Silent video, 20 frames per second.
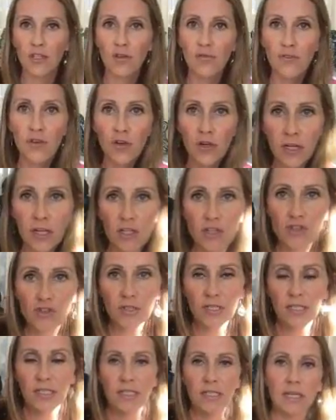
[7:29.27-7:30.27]
So if you're
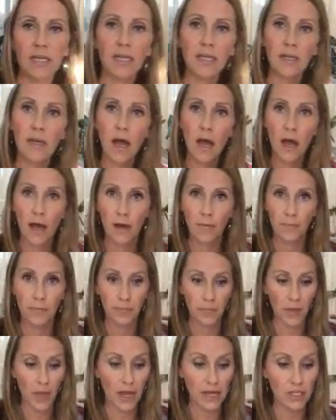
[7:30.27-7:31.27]
interested,
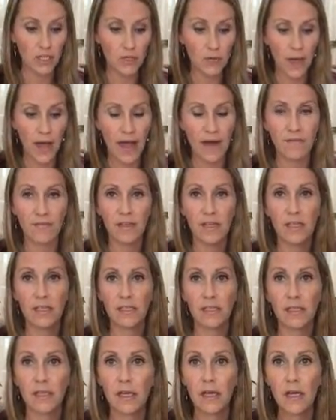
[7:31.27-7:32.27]
I do have
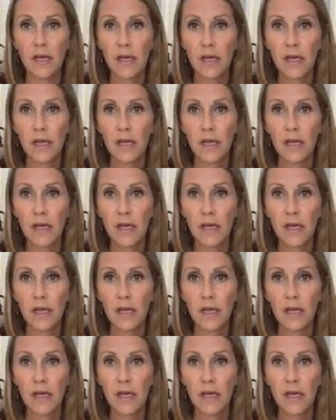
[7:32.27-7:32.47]
these.